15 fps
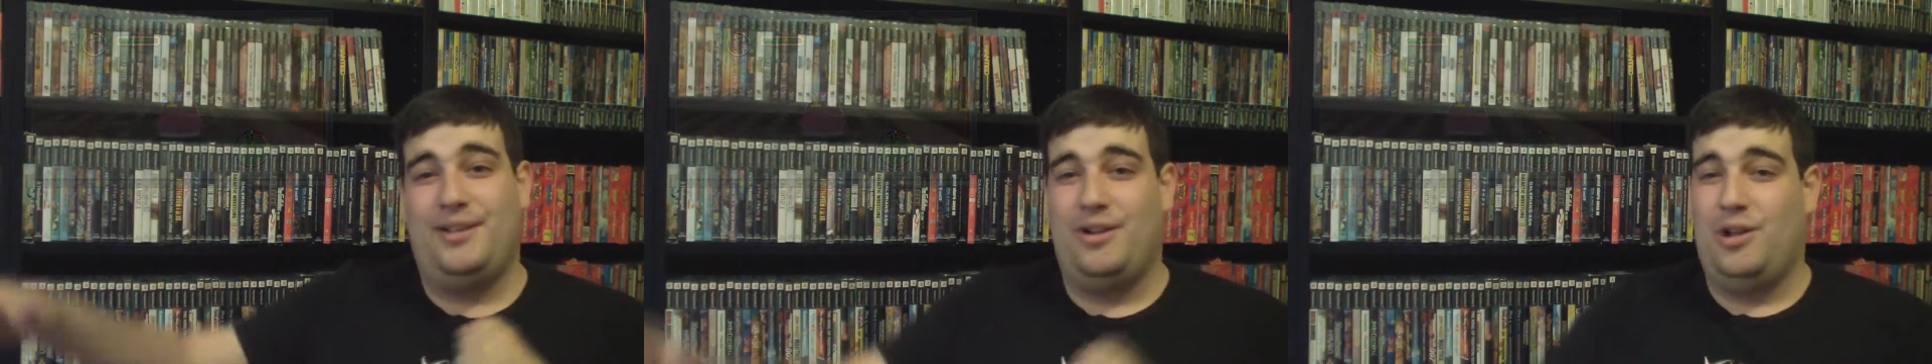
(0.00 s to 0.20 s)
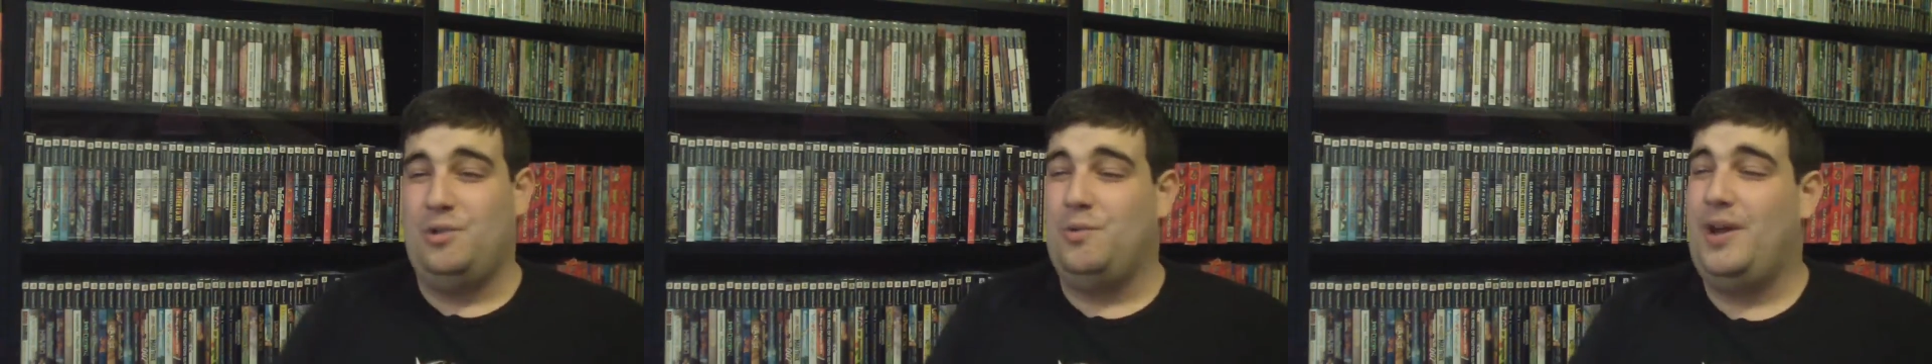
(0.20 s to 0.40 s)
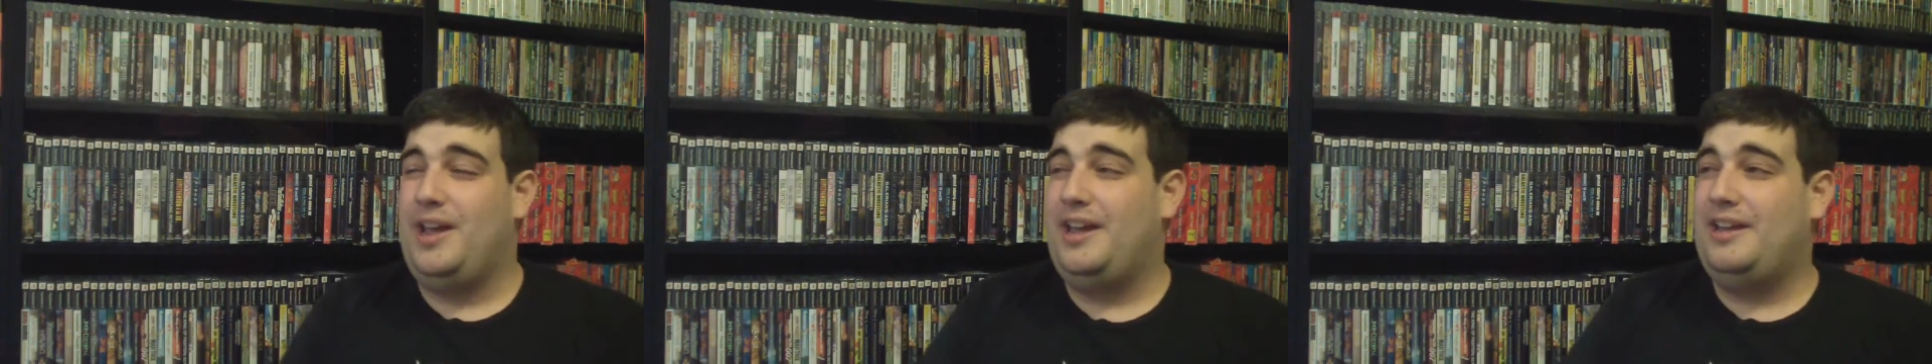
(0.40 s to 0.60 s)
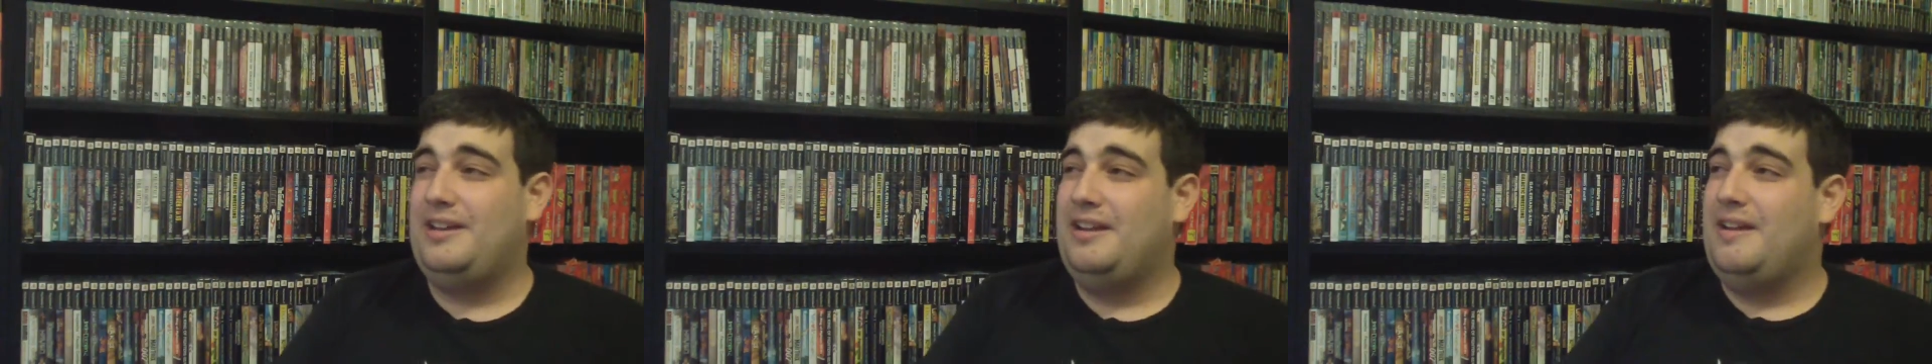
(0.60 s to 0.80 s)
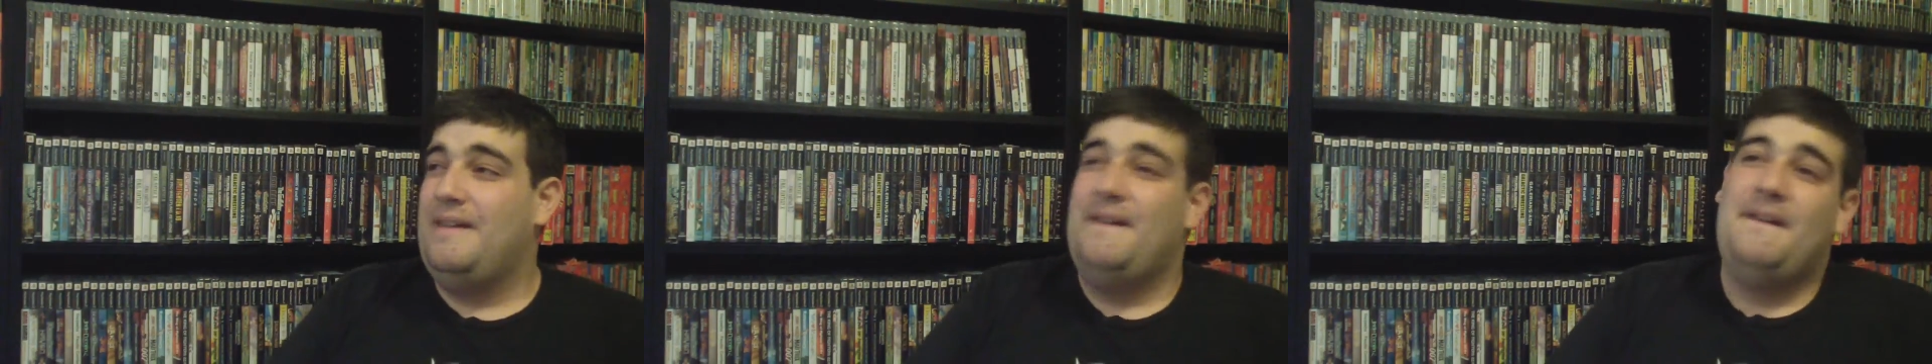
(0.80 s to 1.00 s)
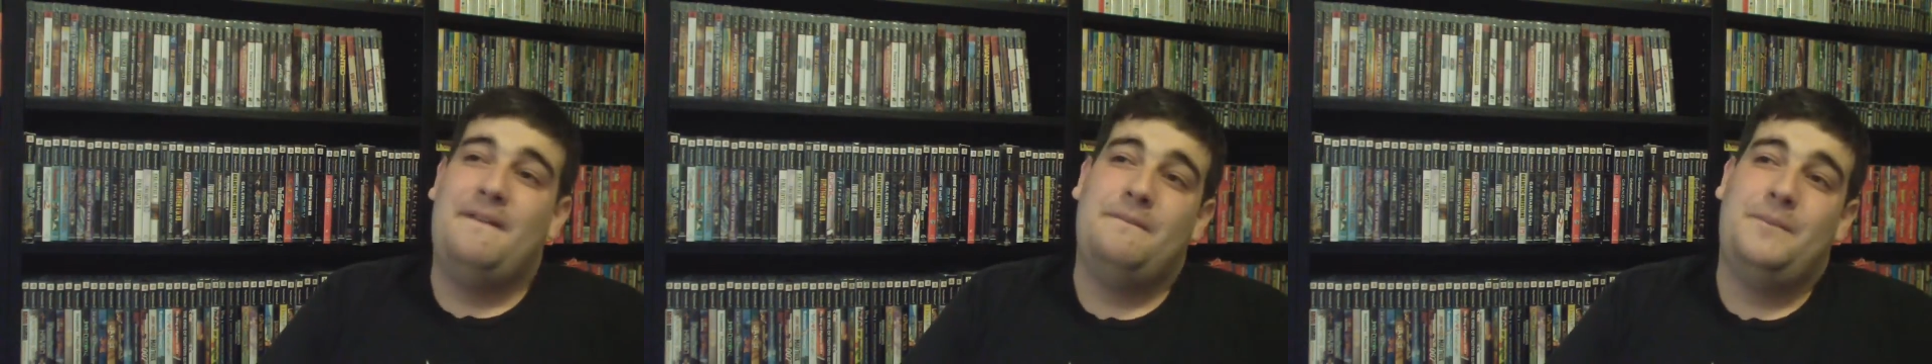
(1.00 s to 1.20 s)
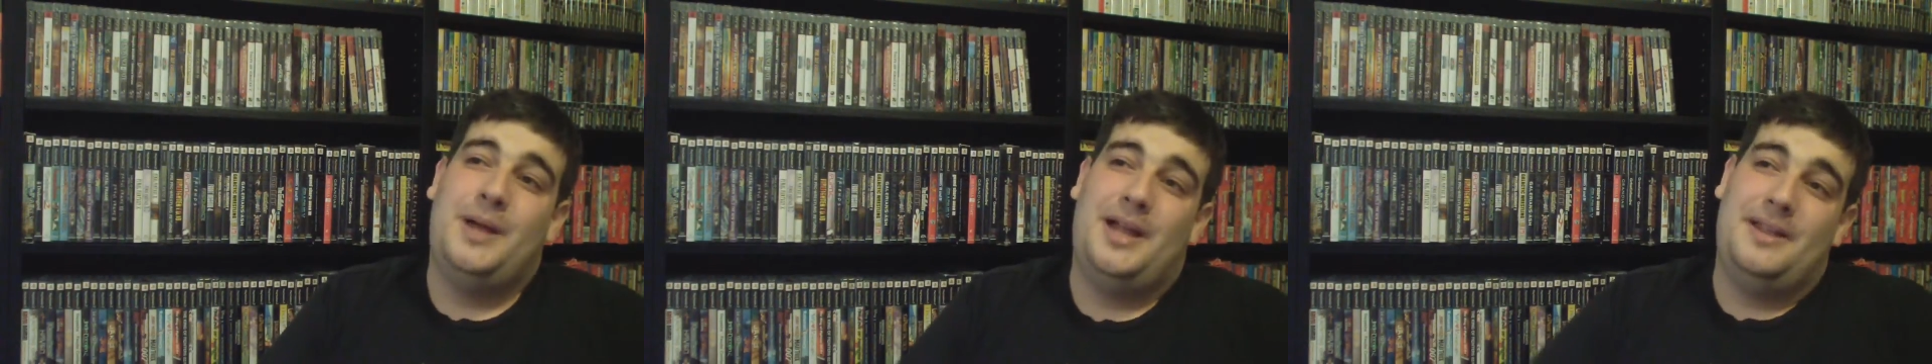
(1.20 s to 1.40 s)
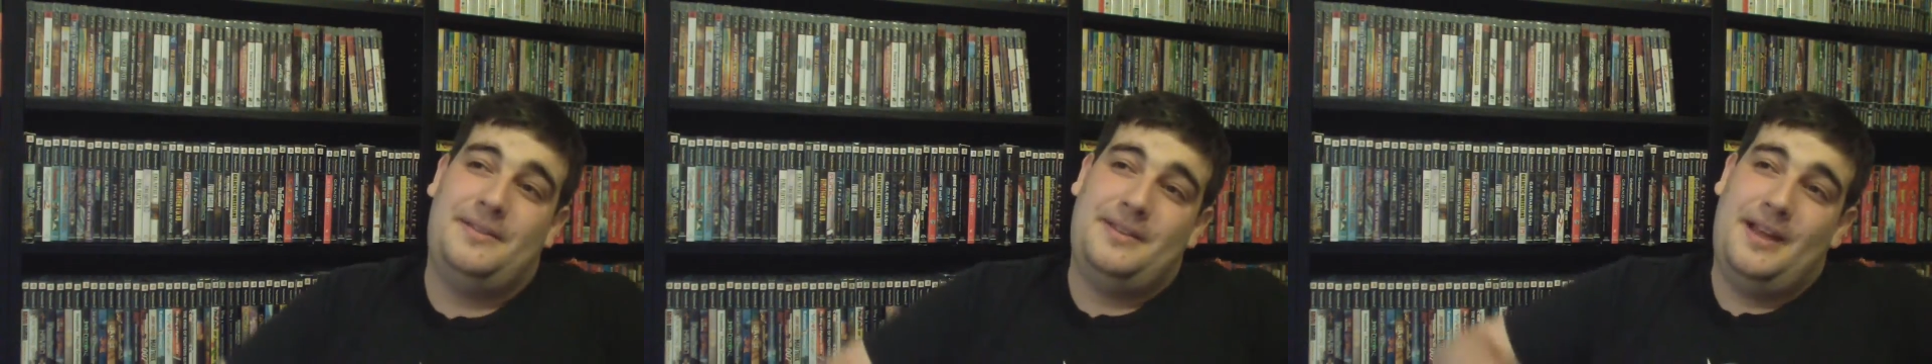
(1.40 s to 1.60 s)
it the whole way.
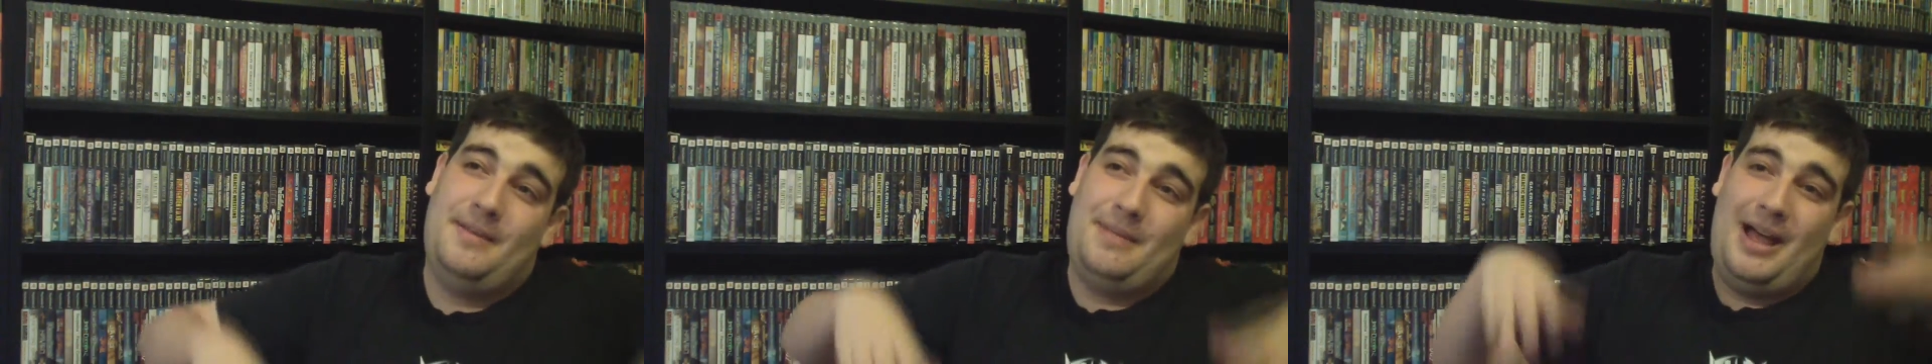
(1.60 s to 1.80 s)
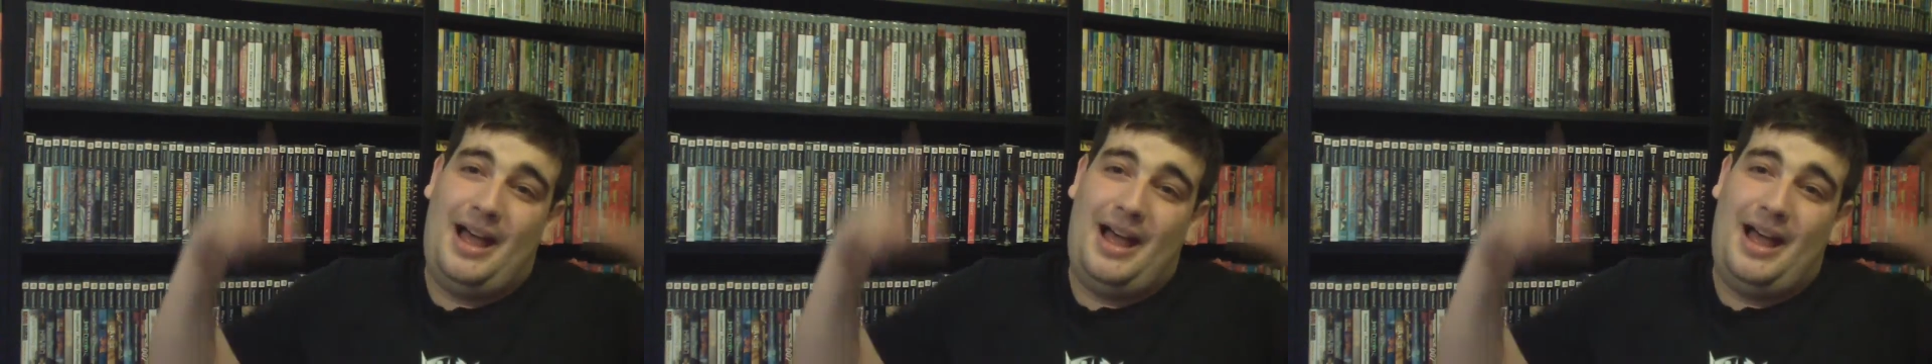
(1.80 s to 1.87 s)
But um,